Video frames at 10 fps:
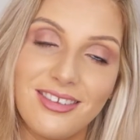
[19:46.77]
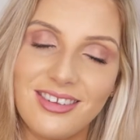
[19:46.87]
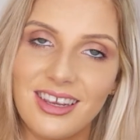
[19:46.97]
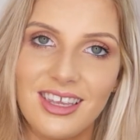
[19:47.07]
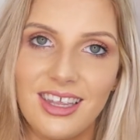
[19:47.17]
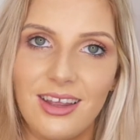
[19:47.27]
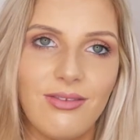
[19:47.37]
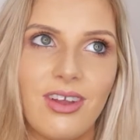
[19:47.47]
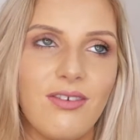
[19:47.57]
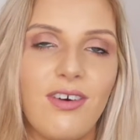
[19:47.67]
It's taking
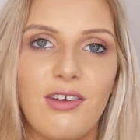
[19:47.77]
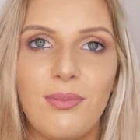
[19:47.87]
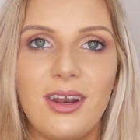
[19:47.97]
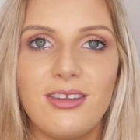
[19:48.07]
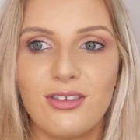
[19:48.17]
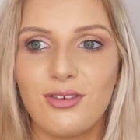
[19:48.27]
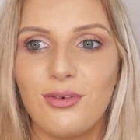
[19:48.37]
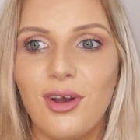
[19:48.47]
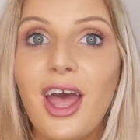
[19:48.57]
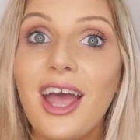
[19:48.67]
you like 5 minutes.
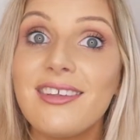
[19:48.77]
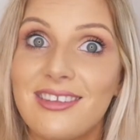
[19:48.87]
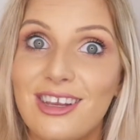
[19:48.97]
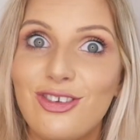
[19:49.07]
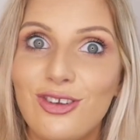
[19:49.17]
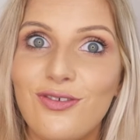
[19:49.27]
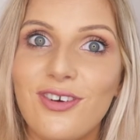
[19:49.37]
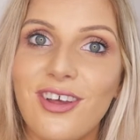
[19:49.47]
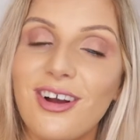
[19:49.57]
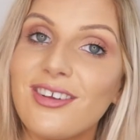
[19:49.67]
So stay tuned
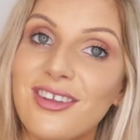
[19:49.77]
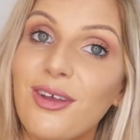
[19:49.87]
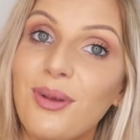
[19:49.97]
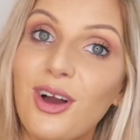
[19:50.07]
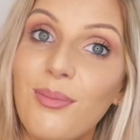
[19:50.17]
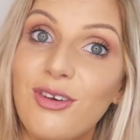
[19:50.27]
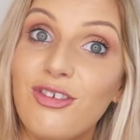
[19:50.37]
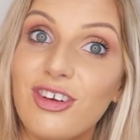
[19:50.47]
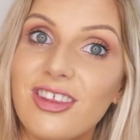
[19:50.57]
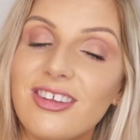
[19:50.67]
for that, because that'll be coming
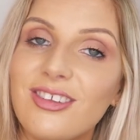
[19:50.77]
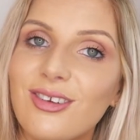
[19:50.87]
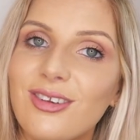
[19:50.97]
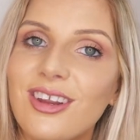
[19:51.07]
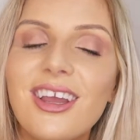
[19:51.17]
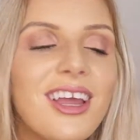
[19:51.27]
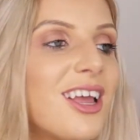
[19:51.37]
really soon.